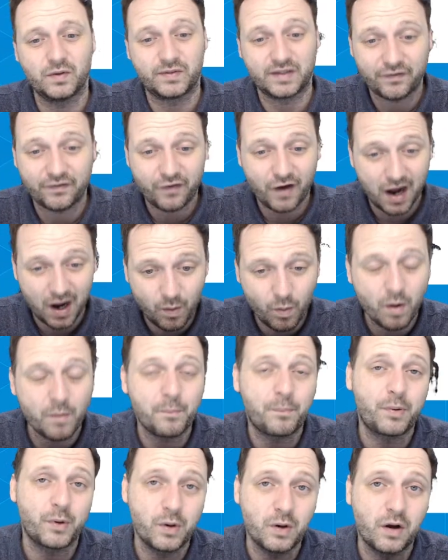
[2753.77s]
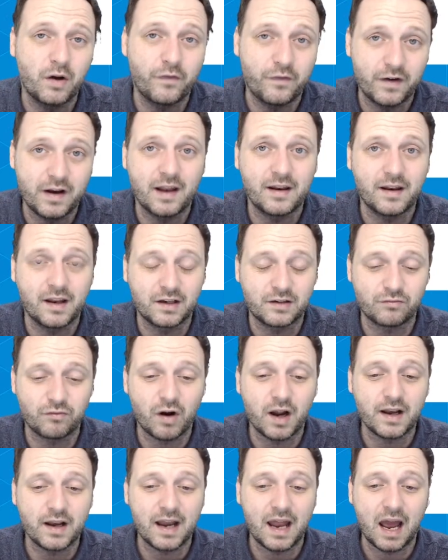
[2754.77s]
If I want Bruno Fernandes
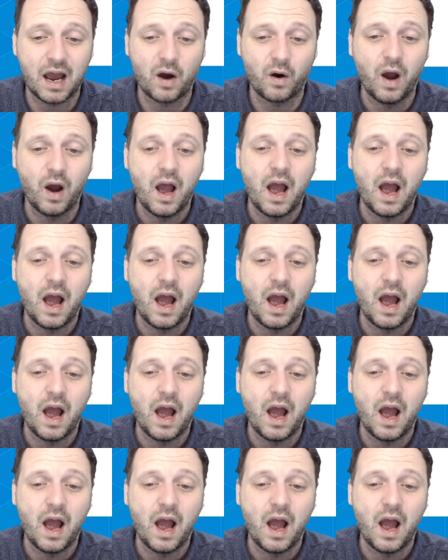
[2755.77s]
right now,